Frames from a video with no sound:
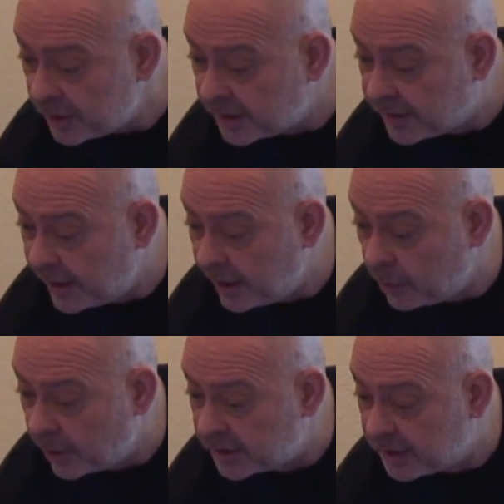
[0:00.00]
as
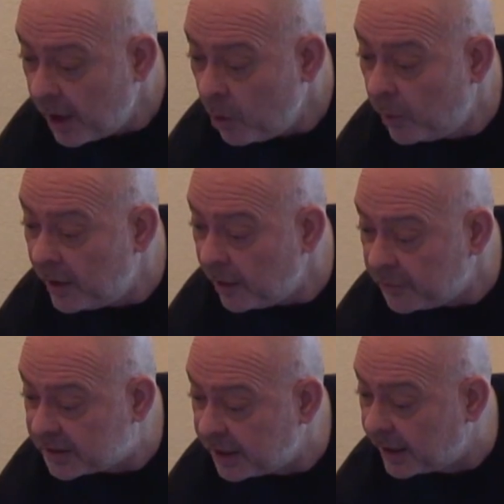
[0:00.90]
linguists, we love
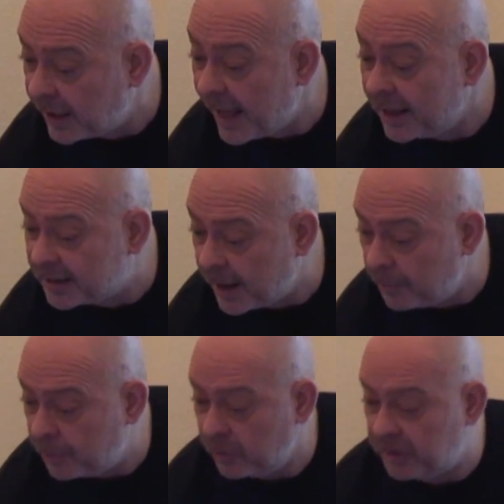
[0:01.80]
seeing
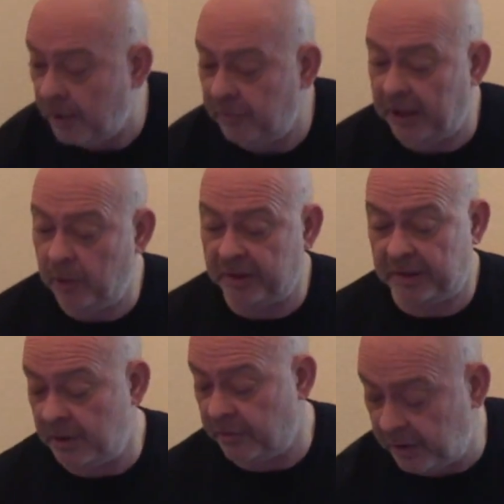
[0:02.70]
examples of
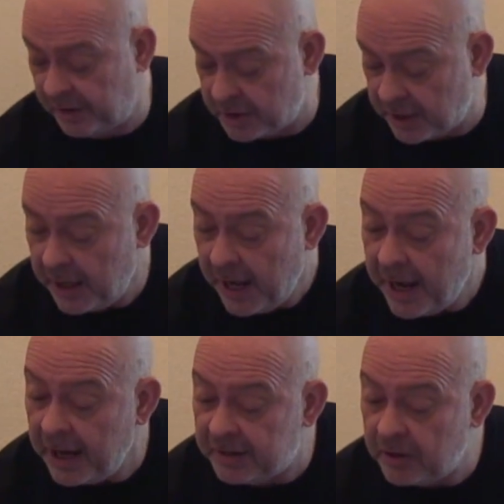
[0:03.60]
linguistic diversity.
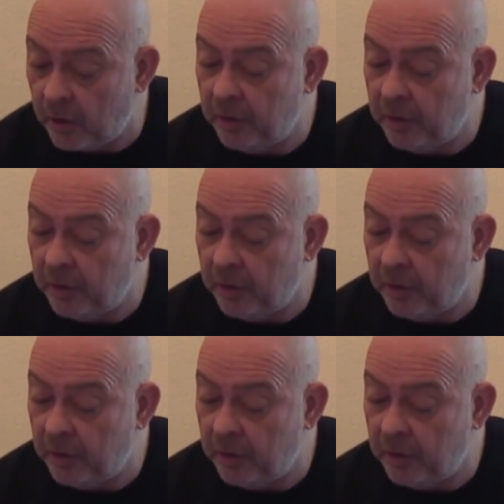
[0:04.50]
It's not a